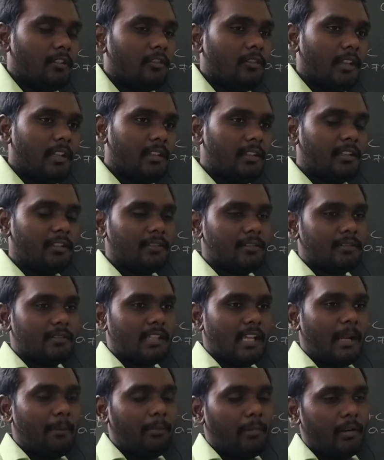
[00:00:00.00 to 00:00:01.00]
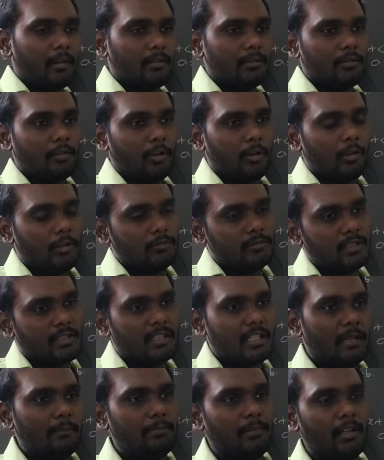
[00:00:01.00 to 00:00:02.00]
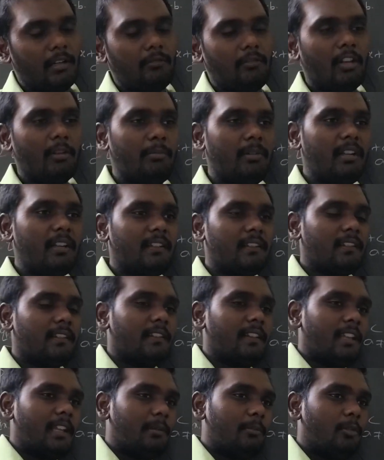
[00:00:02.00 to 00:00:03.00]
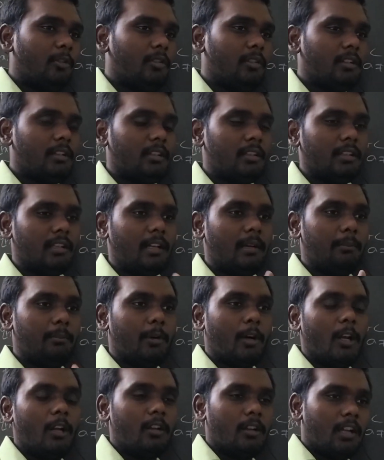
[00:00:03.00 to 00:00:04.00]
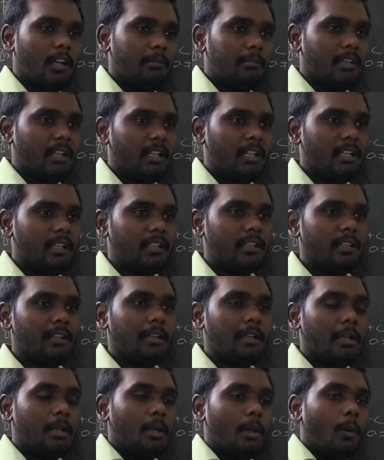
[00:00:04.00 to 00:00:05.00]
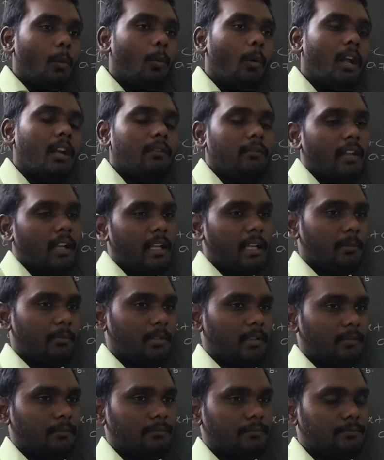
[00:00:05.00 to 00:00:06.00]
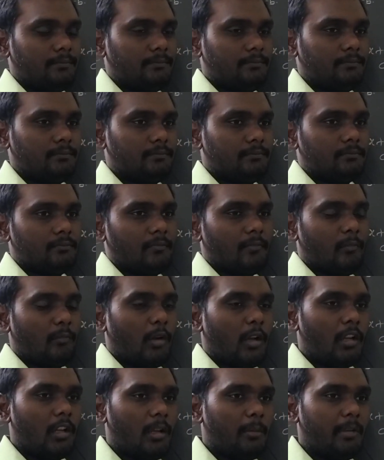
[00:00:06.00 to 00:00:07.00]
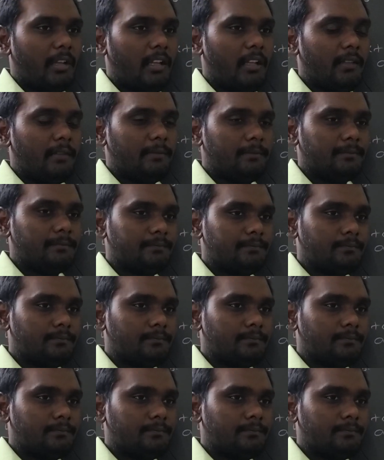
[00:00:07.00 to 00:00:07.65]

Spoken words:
So, in this chapter, throughout the chapter, we will be discussing about a polynomial in one variable. Polynomial in